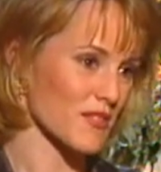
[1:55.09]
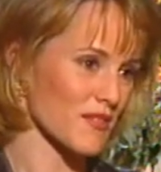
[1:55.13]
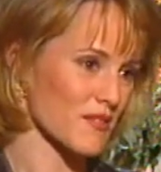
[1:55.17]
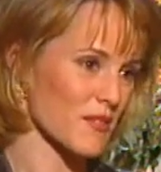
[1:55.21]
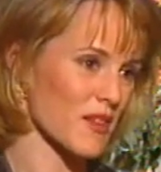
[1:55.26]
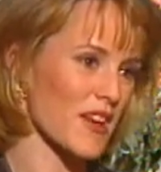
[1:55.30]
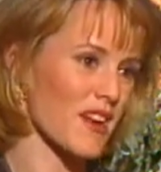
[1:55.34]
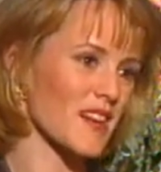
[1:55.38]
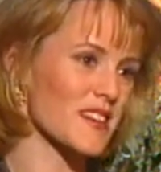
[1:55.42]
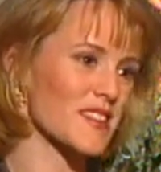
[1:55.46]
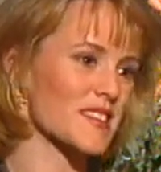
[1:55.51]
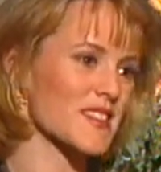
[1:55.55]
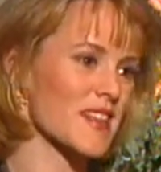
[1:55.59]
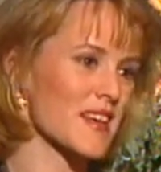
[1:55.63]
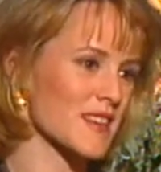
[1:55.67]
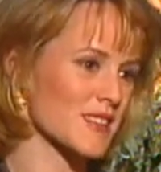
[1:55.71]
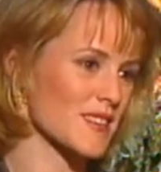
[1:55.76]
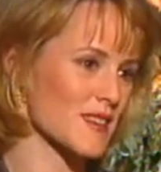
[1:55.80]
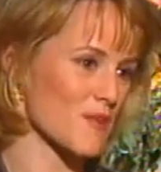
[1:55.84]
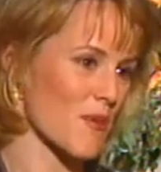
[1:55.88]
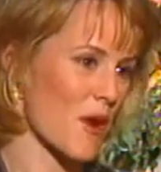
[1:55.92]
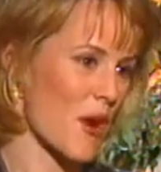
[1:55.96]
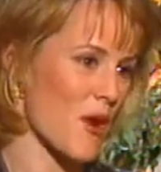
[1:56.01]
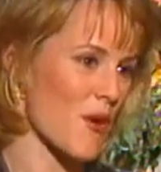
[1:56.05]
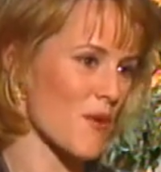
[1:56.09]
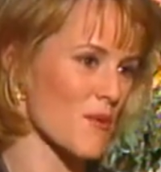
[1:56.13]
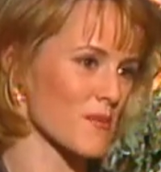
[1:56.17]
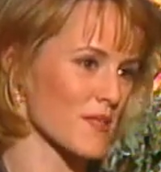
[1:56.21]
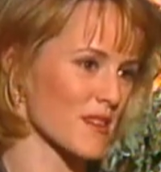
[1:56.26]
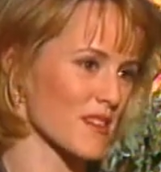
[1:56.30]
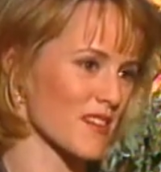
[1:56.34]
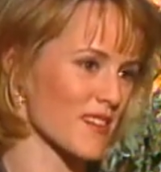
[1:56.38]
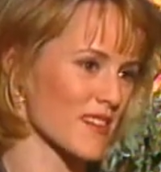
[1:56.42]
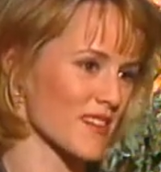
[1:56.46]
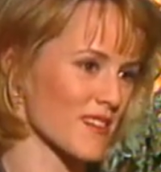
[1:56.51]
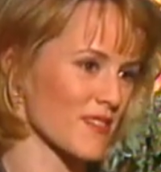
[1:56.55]
We got to take some home at
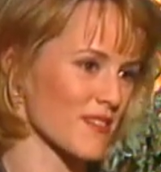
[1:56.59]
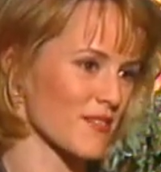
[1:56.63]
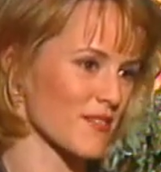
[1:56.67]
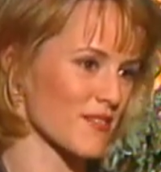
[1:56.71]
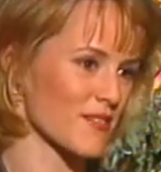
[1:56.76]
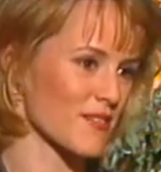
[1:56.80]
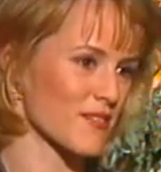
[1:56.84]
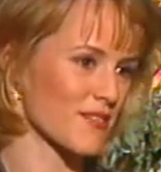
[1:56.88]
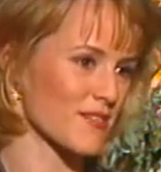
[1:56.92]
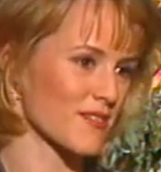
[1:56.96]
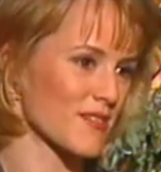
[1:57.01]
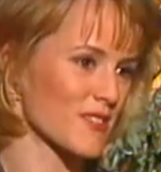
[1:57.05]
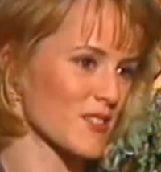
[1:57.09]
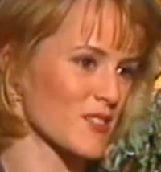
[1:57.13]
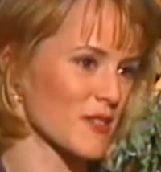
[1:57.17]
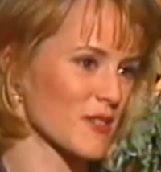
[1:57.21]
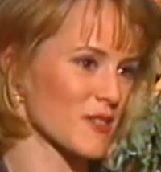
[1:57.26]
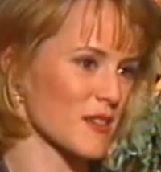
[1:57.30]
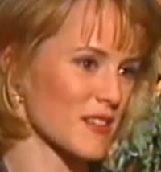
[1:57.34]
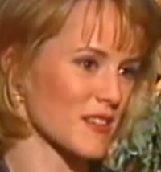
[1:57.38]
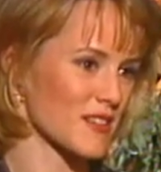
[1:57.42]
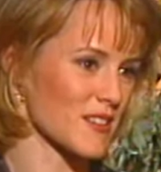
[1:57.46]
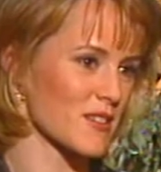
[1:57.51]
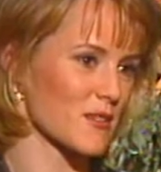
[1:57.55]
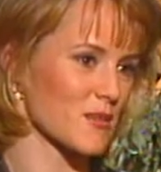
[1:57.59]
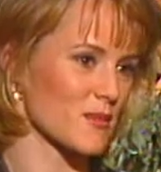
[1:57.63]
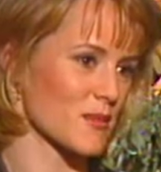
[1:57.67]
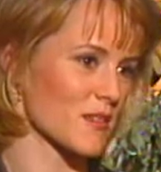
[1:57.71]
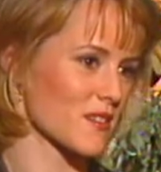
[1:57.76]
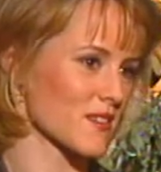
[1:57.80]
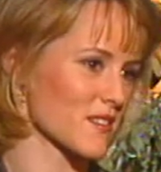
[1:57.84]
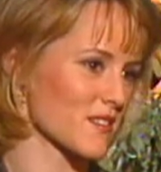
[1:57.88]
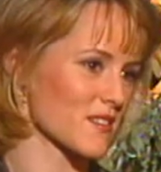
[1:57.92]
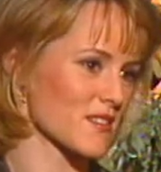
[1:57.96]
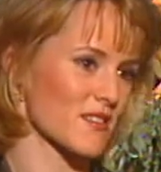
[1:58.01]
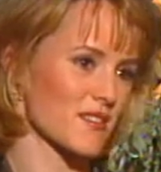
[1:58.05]
the end of shooting too
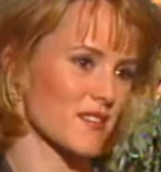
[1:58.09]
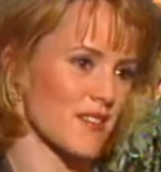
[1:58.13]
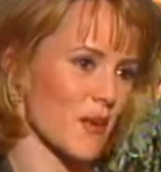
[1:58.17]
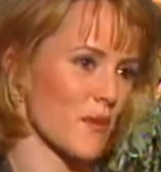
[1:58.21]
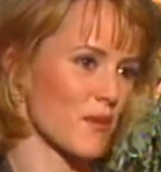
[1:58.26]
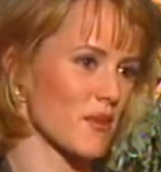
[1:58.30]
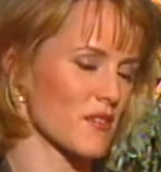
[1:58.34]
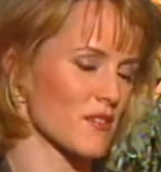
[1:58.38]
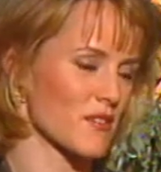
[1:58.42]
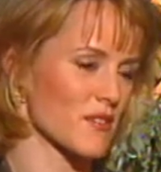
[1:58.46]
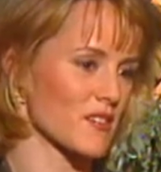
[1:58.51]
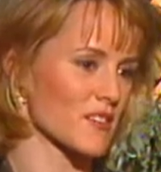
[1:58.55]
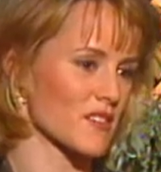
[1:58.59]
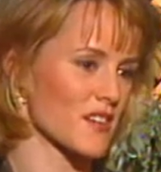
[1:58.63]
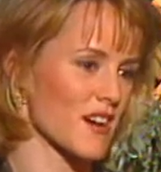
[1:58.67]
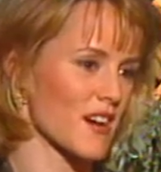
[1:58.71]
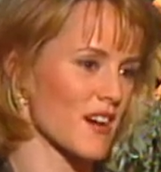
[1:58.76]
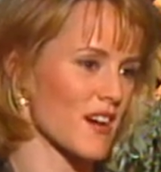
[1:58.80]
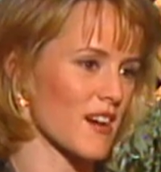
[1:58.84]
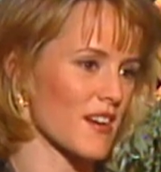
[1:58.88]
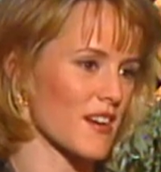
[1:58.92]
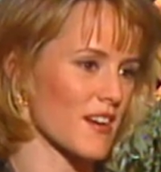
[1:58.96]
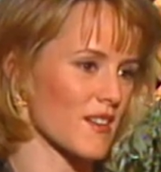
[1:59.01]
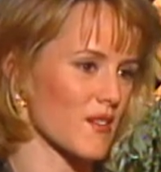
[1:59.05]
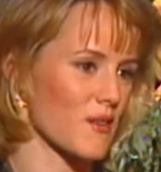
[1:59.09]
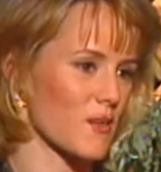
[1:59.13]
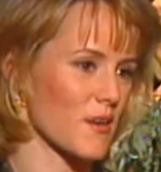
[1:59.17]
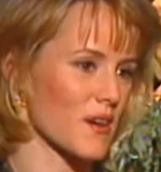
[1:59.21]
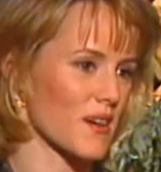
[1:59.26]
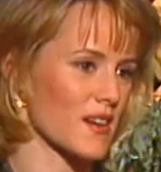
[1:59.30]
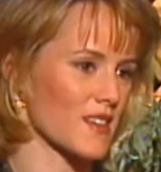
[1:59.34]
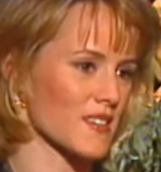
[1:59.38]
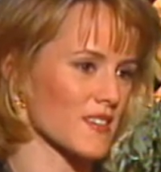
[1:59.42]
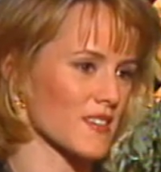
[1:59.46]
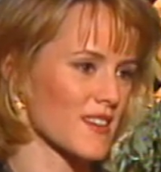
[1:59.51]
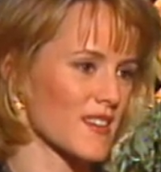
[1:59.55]
because they would have just died
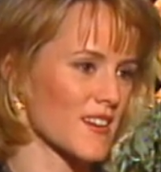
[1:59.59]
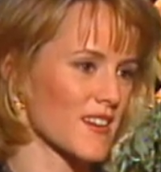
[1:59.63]
otherwise.